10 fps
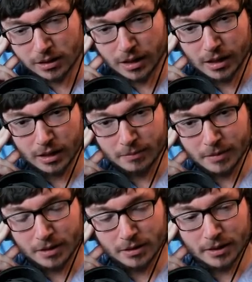
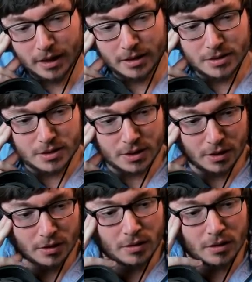Okay,
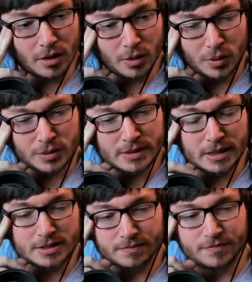so I'll
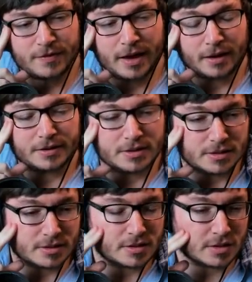say some
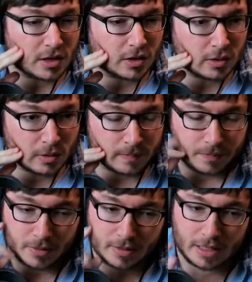facts. So
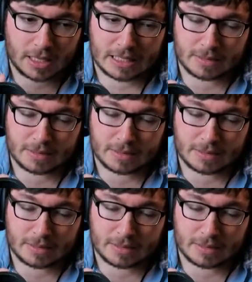the